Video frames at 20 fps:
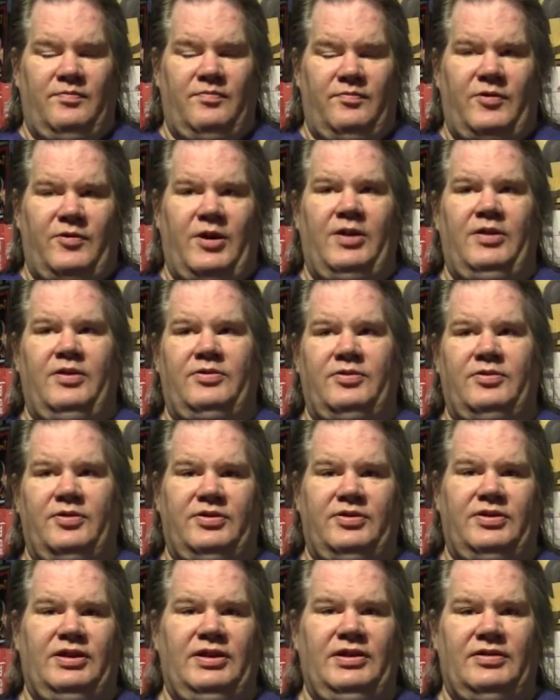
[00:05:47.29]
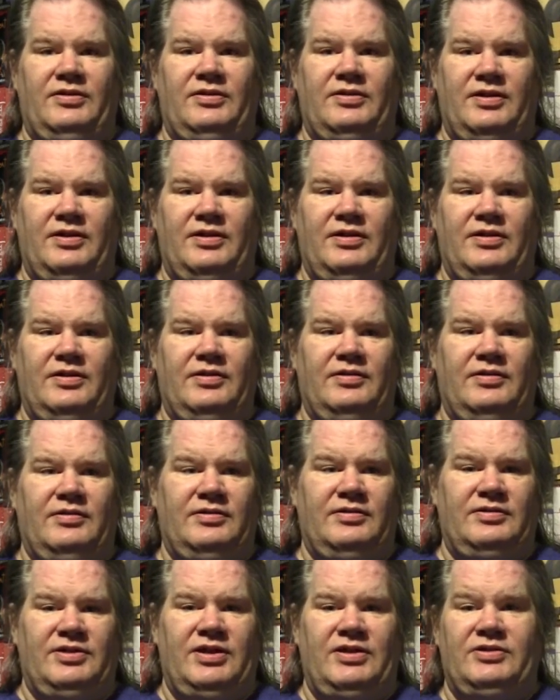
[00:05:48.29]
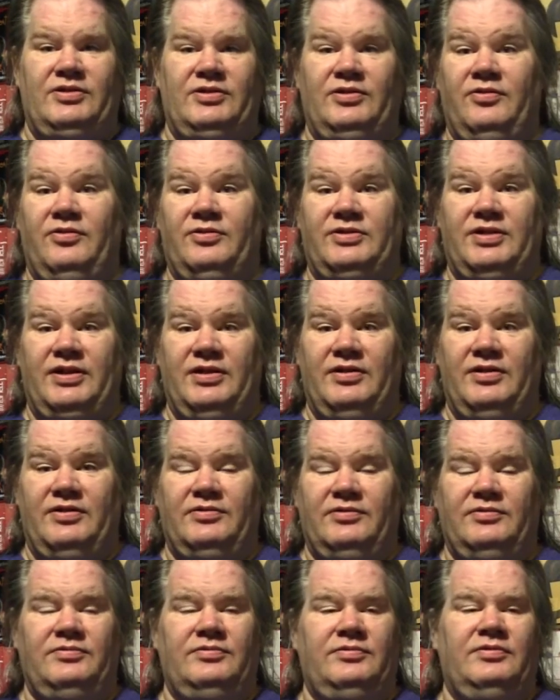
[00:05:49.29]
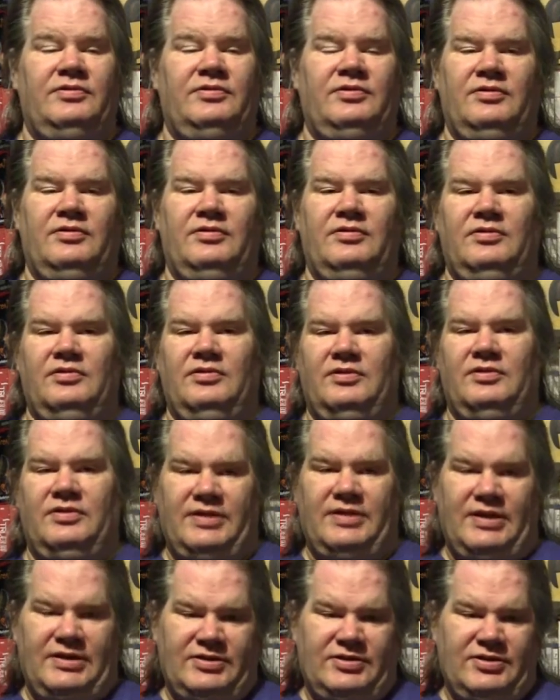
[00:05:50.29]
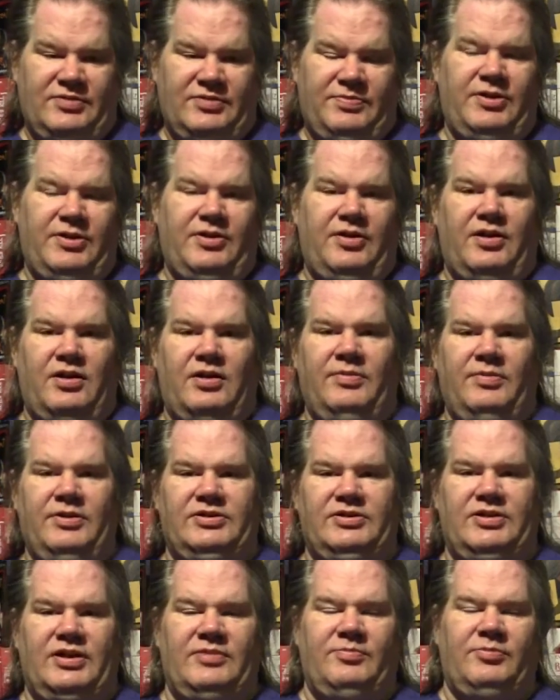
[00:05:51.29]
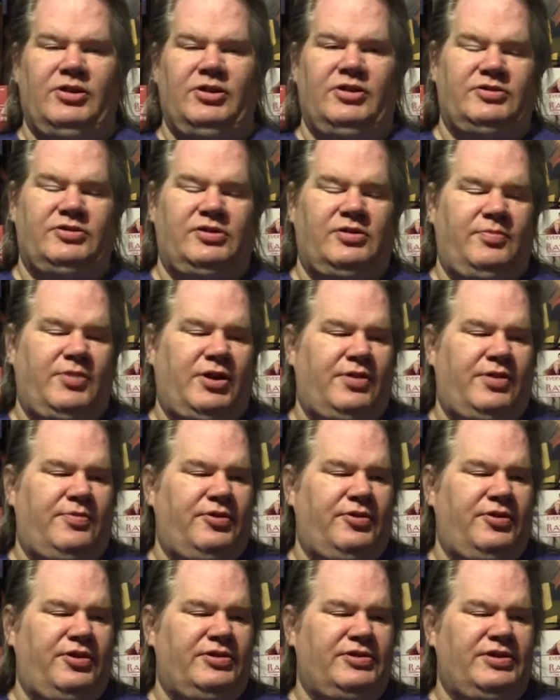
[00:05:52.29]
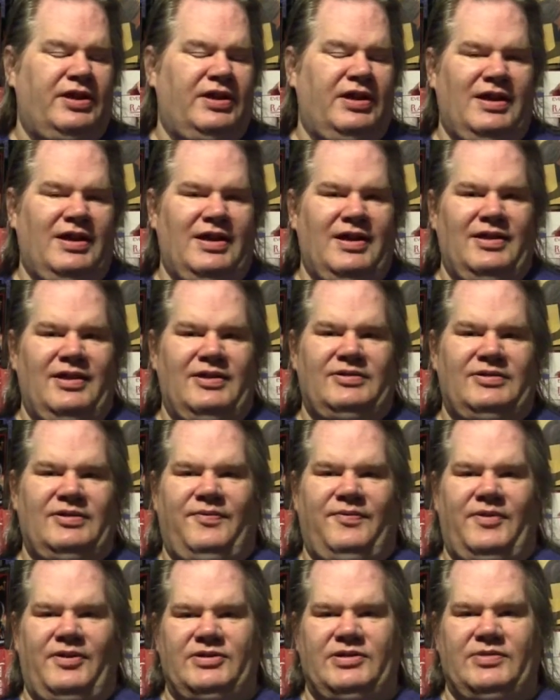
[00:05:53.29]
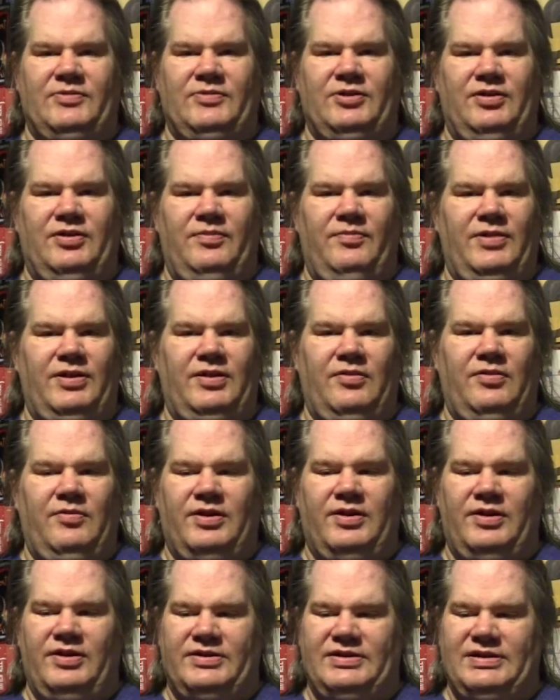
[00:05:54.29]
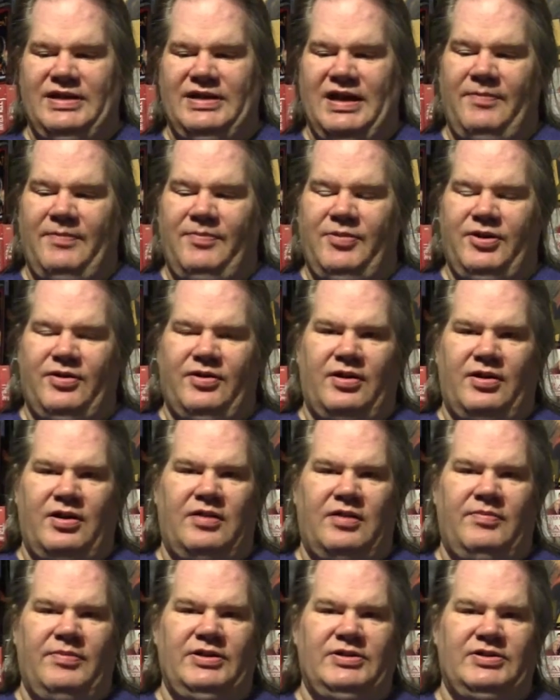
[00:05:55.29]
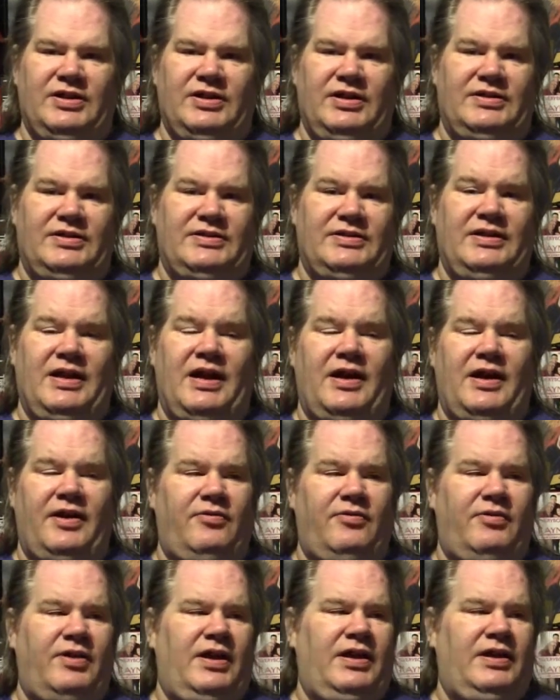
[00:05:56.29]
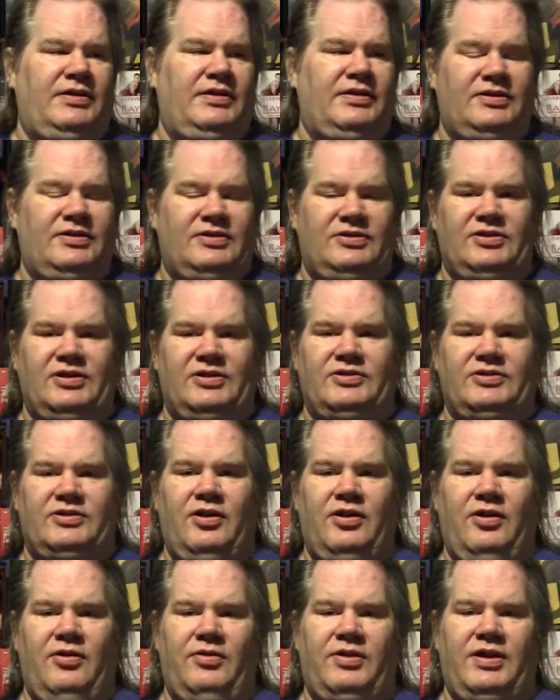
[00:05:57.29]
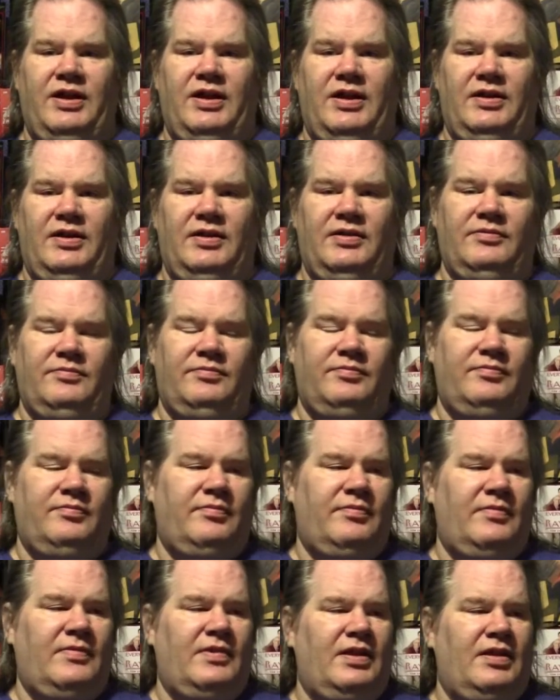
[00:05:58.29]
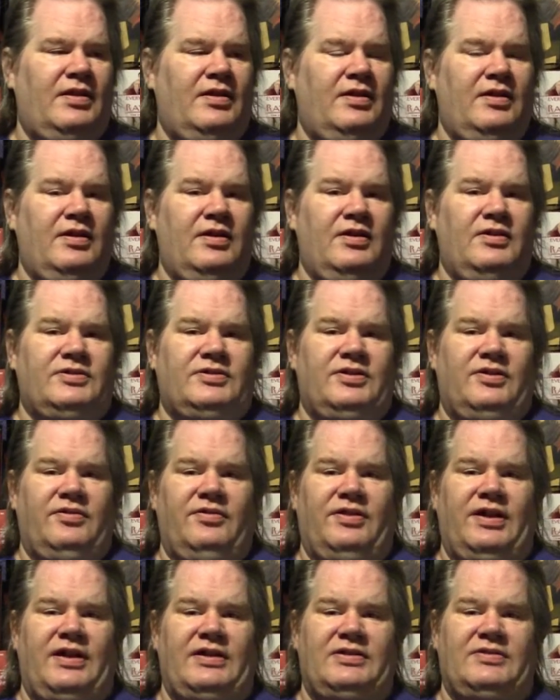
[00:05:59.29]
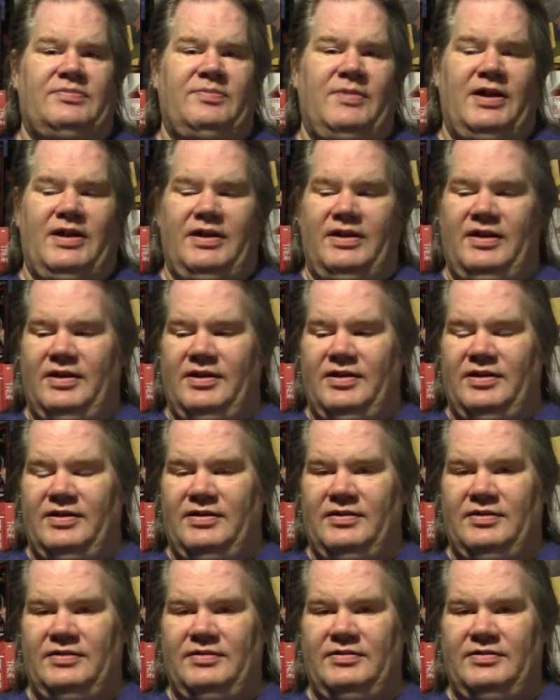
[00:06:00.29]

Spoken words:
Friday the 13th, Jason Goes to Hell. That's just pure garbage. That belongs at the bottom of the list. This would fall somewhere in the middle where it's not pure garbage and it's not great. It's just okay. So that's my